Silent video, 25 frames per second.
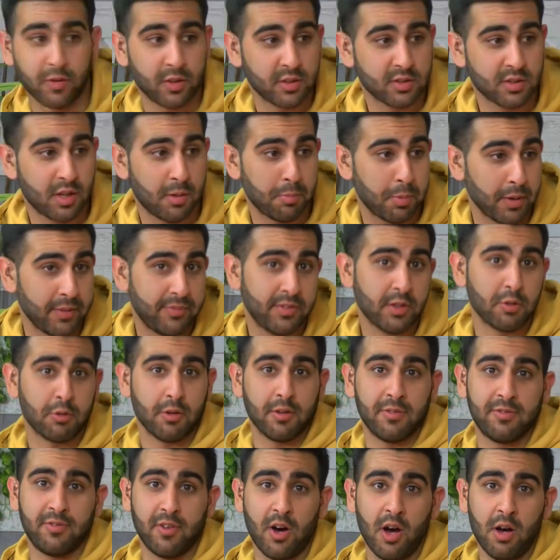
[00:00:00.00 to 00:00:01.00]
example, if you're a
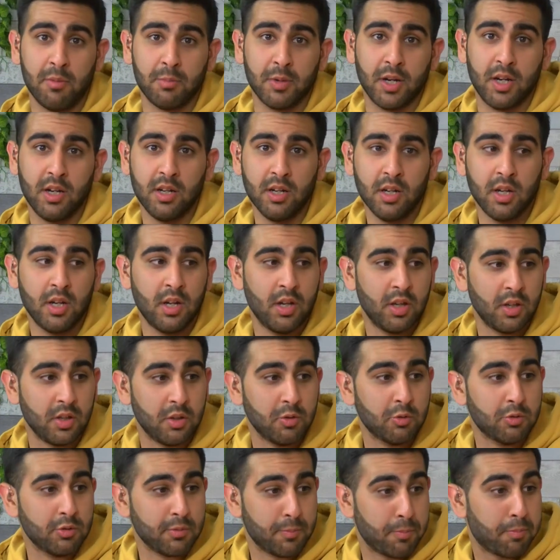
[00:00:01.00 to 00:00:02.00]
farmer,
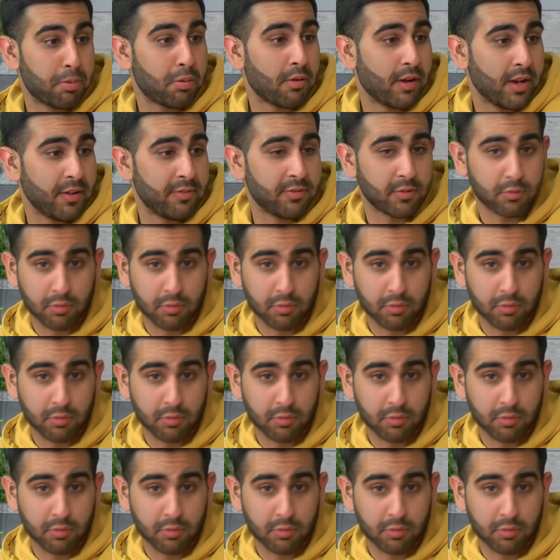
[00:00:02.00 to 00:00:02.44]
you would pray for